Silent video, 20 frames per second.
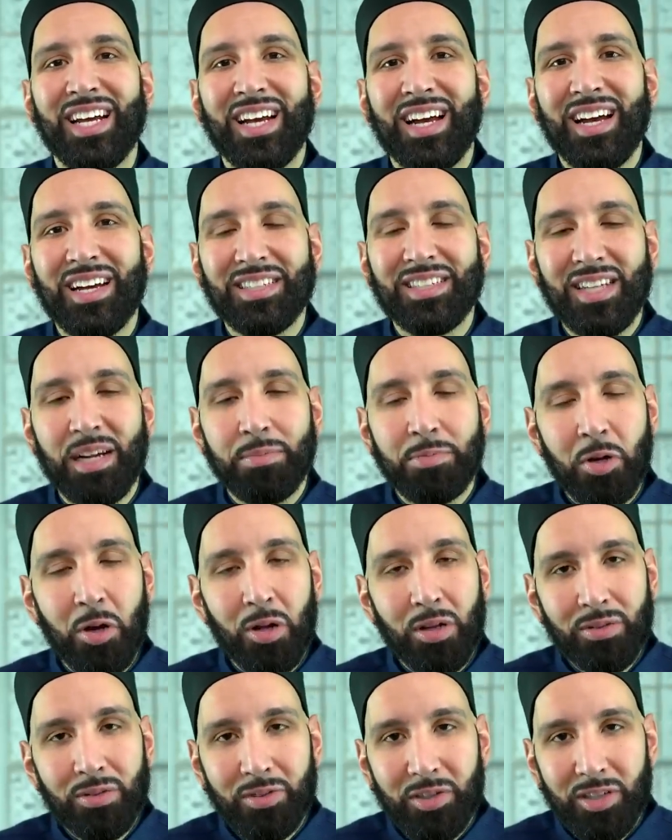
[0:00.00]
accept
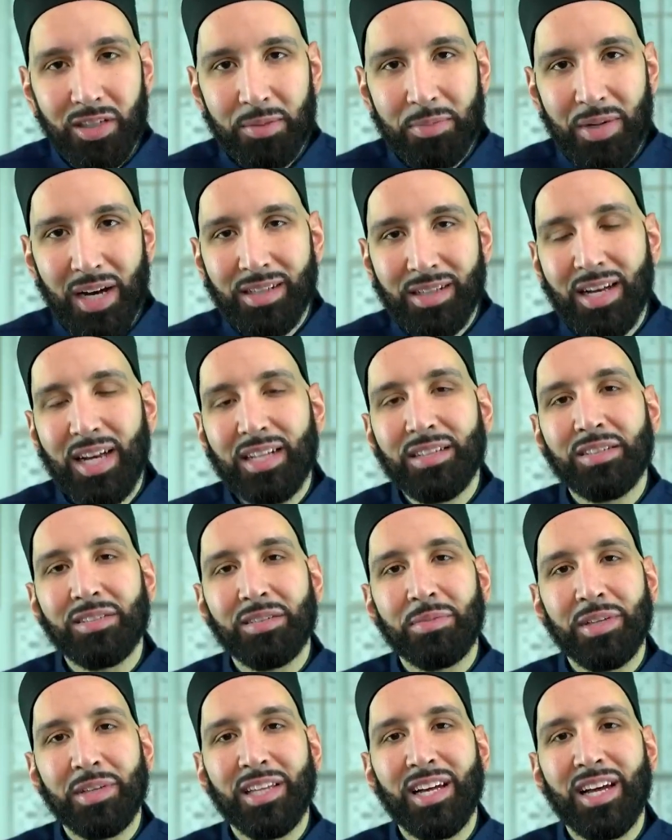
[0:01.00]
all of your ibadat in
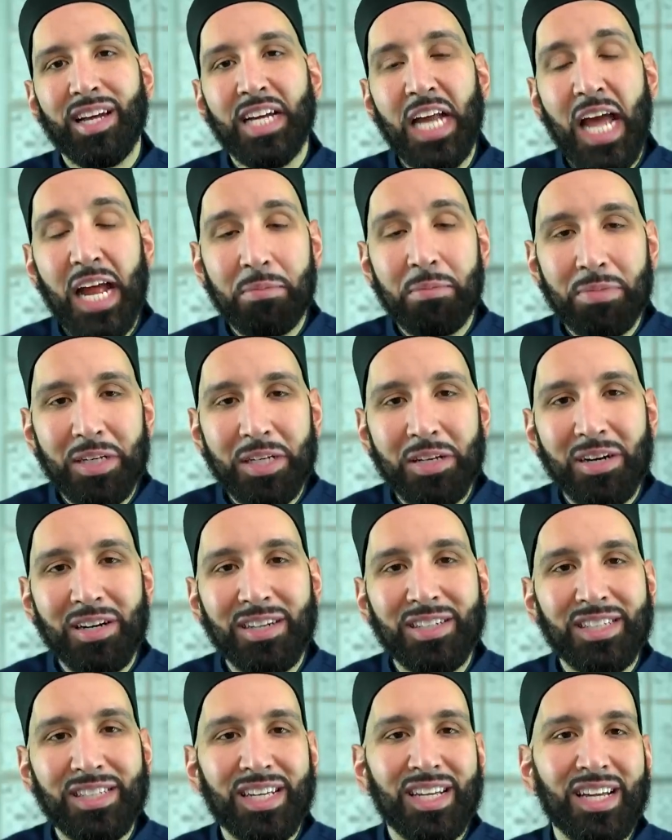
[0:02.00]
Ramadan and
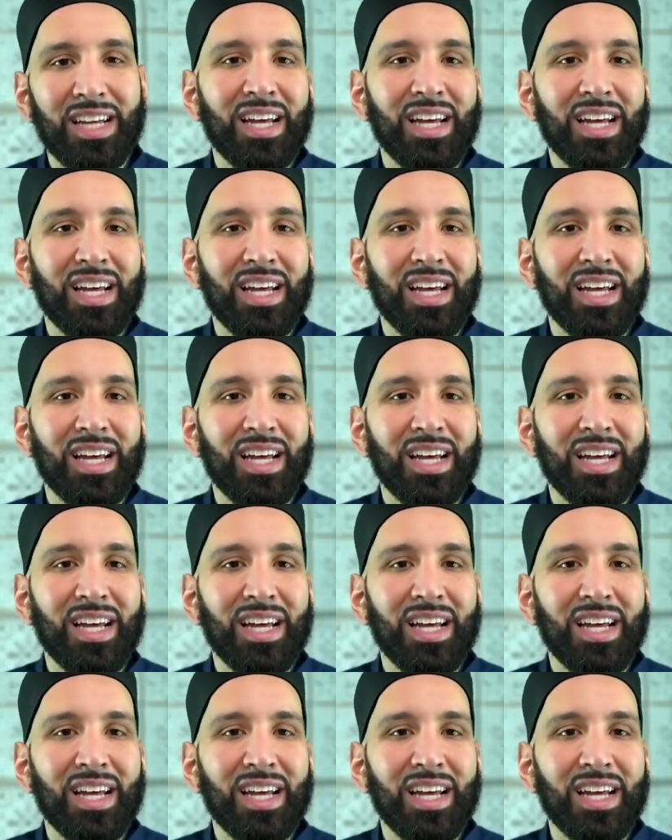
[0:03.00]
beyond,